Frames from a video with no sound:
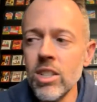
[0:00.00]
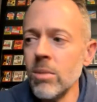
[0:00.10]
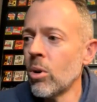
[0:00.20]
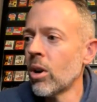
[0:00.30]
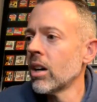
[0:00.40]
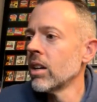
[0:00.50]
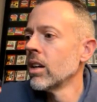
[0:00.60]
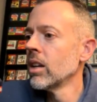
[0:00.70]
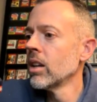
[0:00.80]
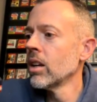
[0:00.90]
Two more
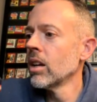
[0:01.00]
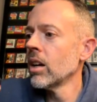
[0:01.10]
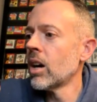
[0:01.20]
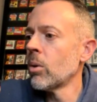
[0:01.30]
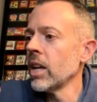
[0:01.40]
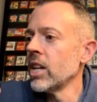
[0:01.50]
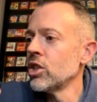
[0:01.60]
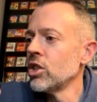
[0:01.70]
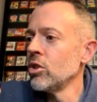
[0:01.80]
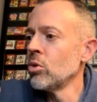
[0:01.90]
relate
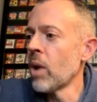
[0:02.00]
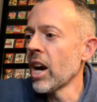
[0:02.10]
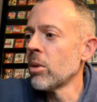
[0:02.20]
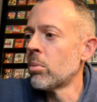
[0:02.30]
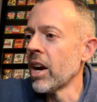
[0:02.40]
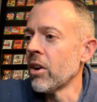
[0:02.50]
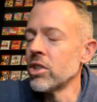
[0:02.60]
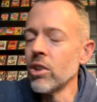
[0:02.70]
to record breakers.